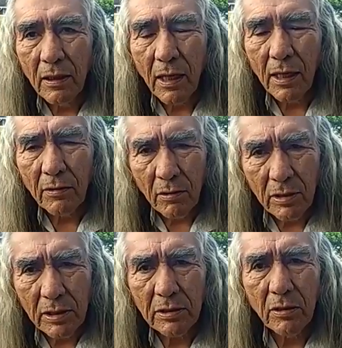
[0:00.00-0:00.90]
I know
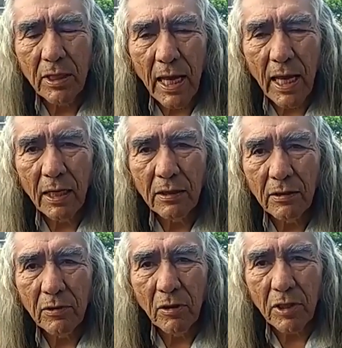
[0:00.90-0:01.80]
it's going to
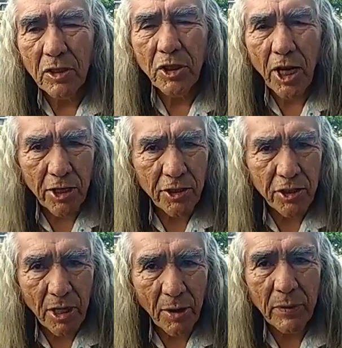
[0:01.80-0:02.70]
change
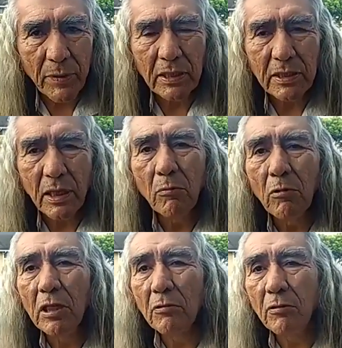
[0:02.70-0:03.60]
something
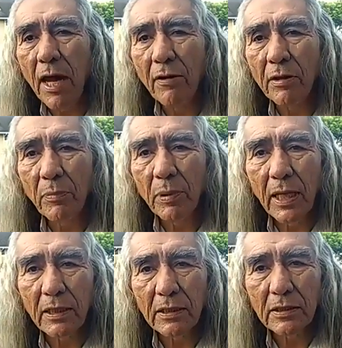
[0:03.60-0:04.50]
somewhere around the
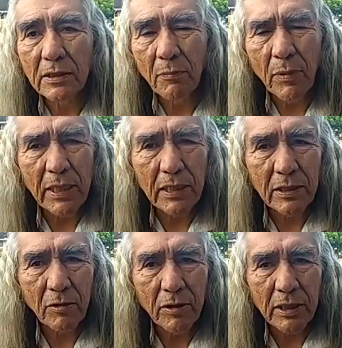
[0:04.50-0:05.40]
planet. Somebody is
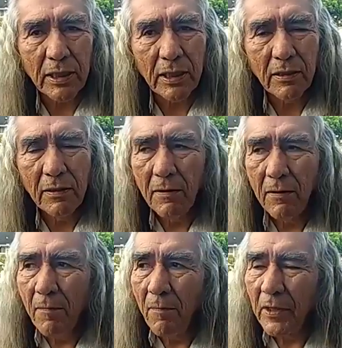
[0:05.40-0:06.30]
going to
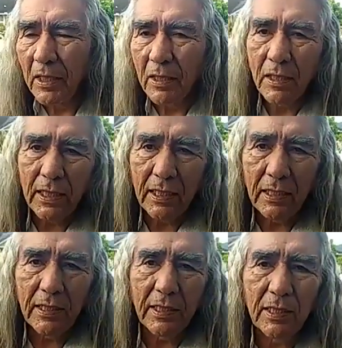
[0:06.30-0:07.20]
get a
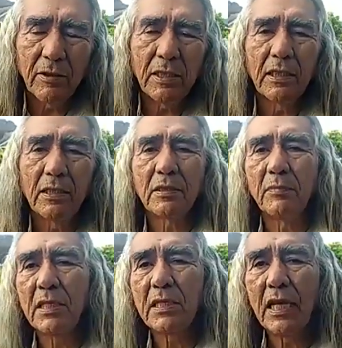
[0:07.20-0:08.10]
healing or get some
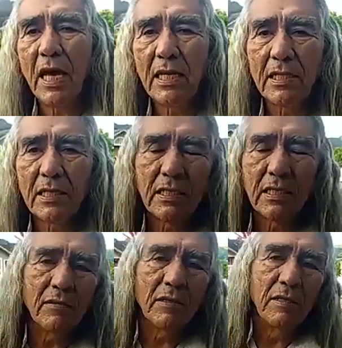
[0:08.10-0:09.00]
insights,
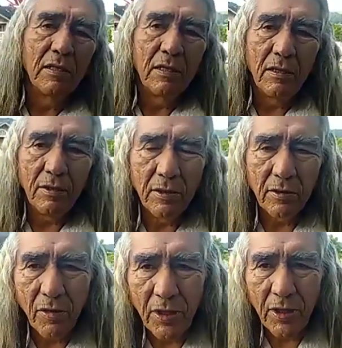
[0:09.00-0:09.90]
and
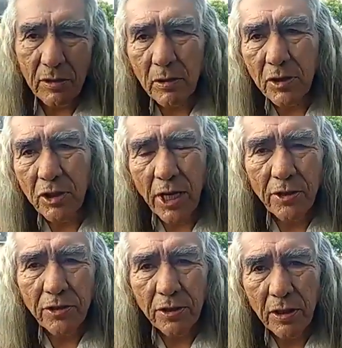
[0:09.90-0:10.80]
things will
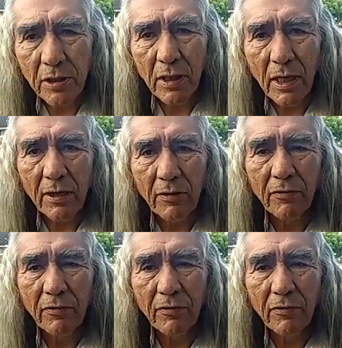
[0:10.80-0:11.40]
change in their life.